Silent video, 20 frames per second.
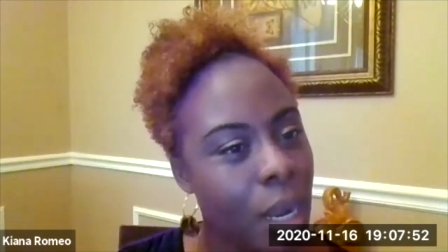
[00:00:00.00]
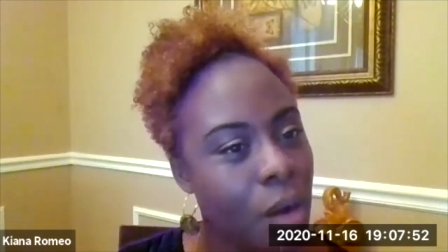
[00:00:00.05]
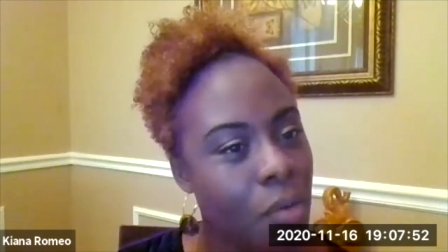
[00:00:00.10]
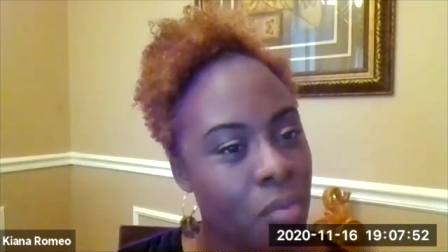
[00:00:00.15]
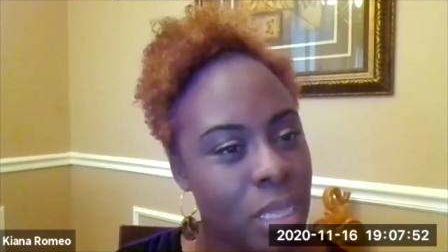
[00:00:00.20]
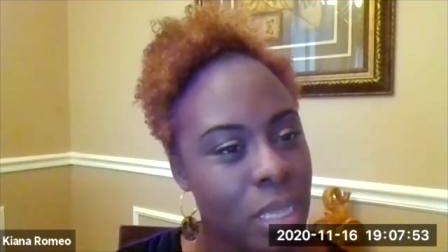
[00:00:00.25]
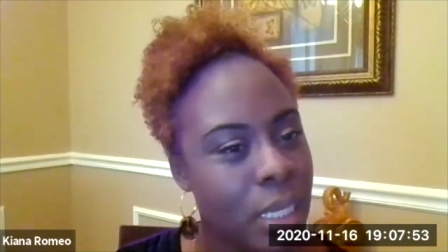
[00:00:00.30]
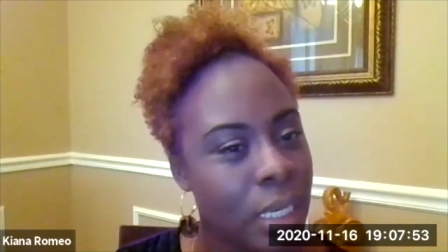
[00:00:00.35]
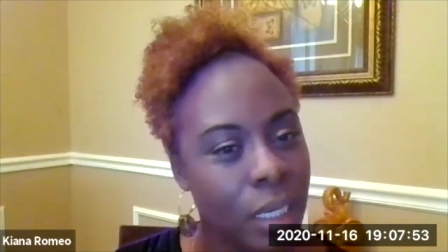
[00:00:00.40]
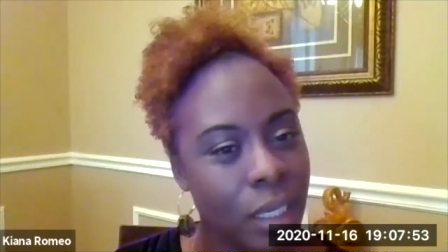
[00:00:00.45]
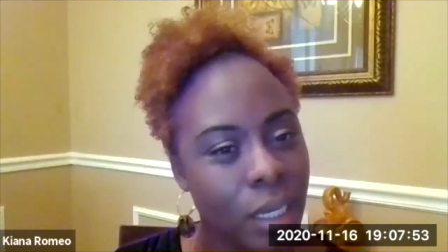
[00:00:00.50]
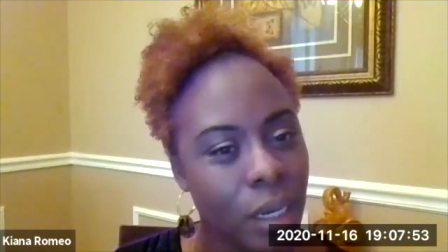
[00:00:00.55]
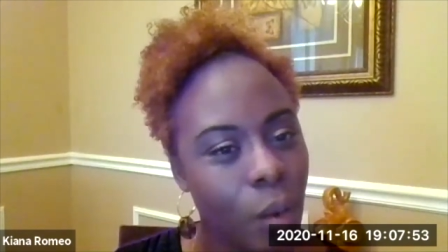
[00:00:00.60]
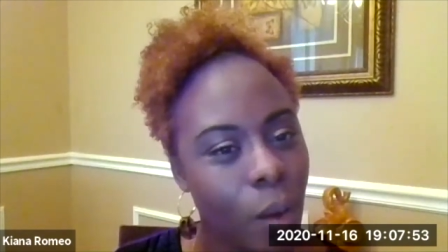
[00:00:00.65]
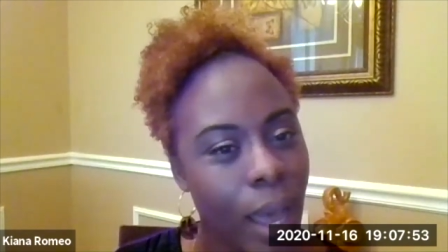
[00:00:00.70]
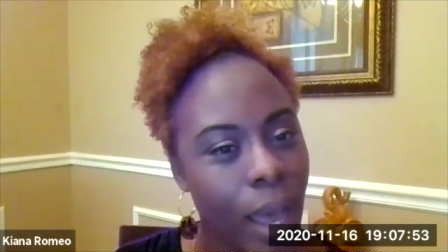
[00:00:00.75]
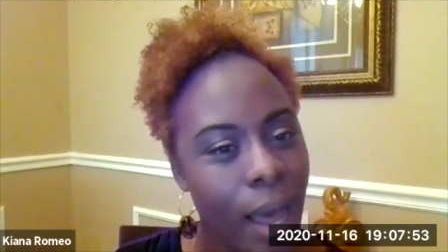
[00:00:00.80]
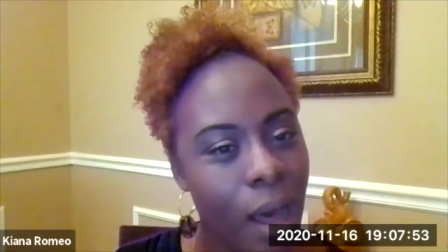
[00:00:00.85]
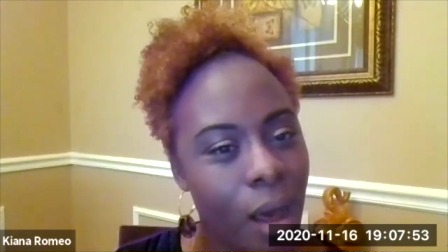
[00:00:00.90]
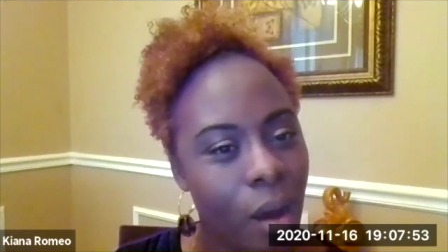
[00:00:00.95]
I really didn't
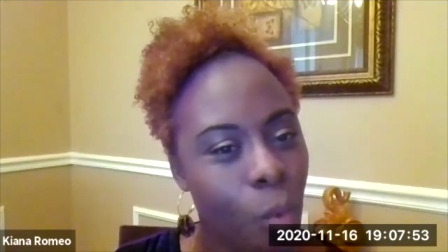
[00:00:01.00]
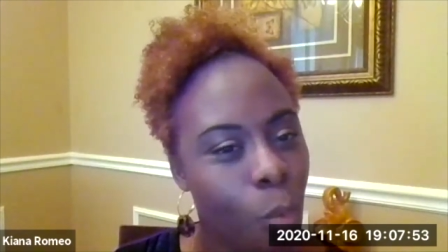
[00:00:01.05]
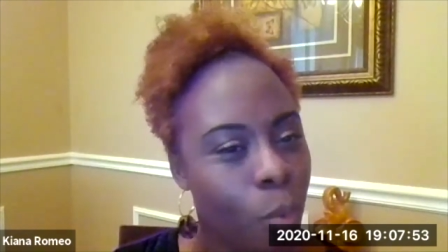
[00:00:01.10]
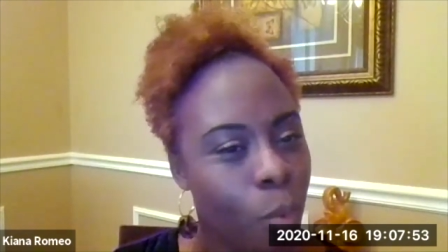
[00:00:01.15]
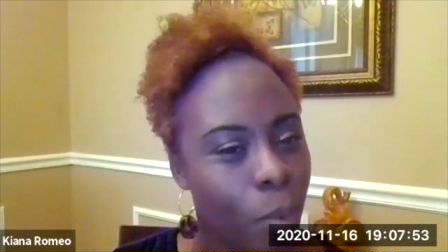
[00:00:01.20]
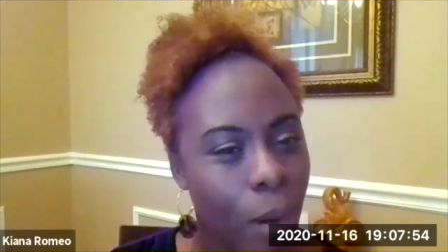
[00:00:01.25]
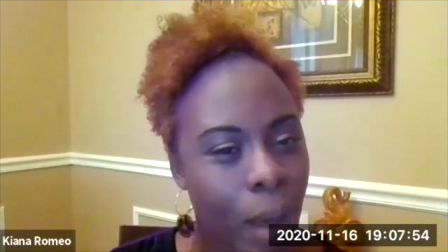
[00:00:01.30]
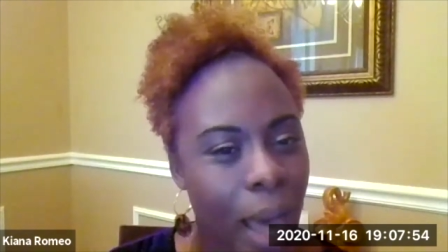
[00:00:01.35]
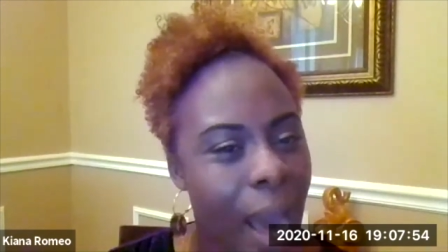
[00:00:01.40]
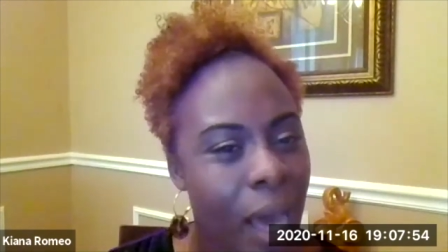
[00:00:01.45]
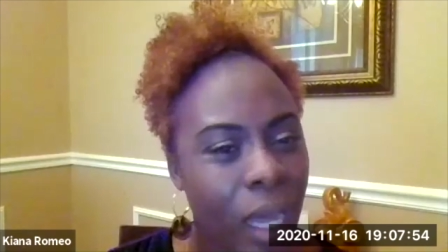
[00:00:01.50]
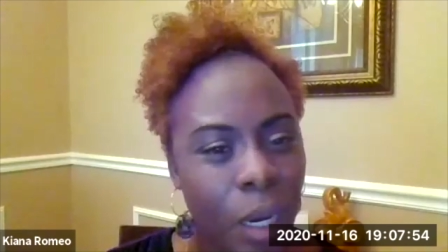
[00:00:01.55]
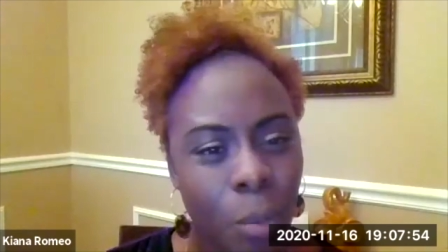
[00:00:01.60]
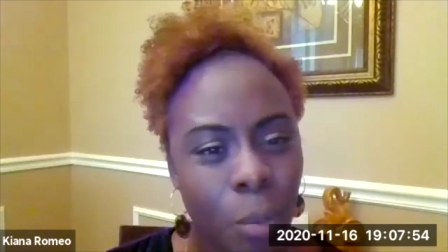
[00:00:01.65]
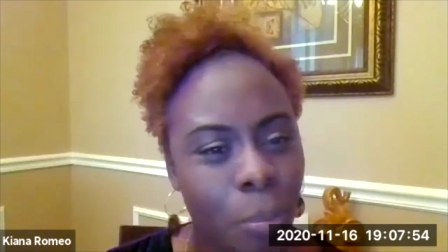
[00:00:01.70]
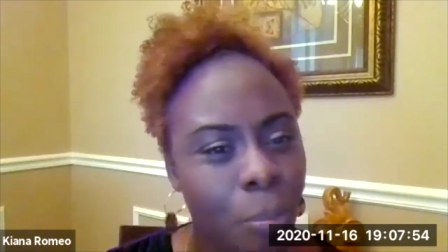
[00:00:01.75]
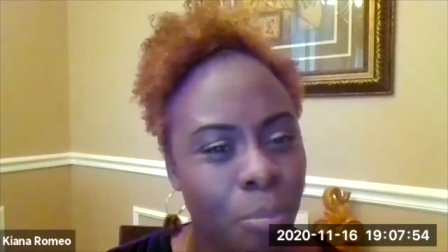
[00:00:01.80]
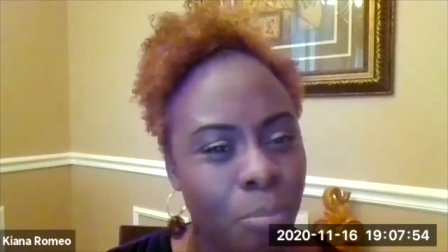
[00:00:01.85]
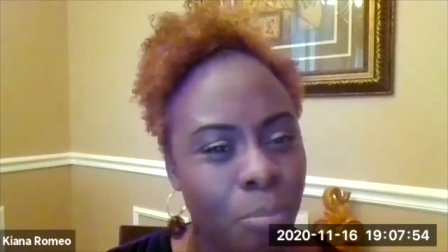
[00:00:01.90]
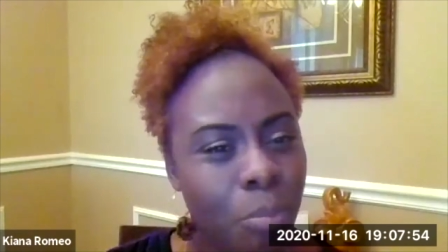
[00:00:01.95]
know how how to